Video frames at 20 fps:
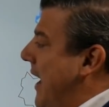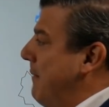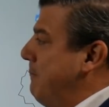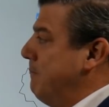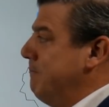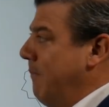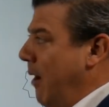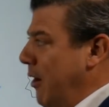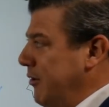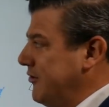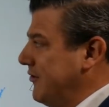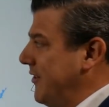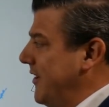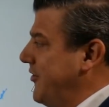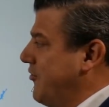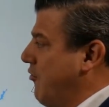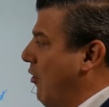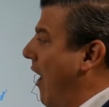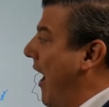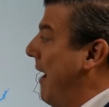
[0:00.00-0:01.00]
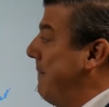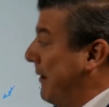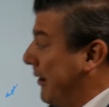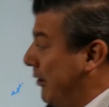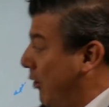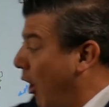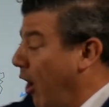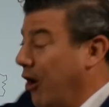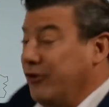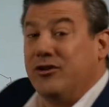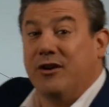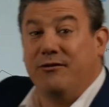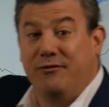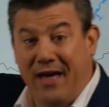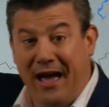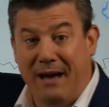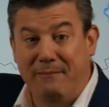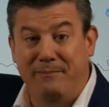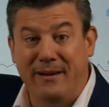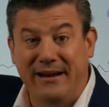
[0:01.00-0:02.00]
mostly dry because of
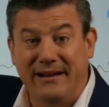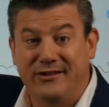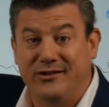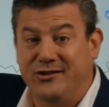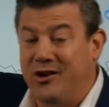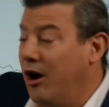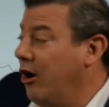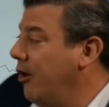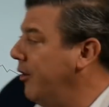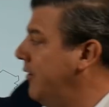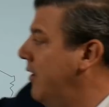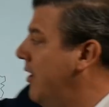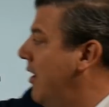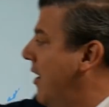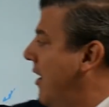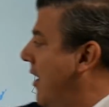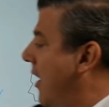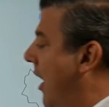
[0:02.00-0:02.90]
that big zone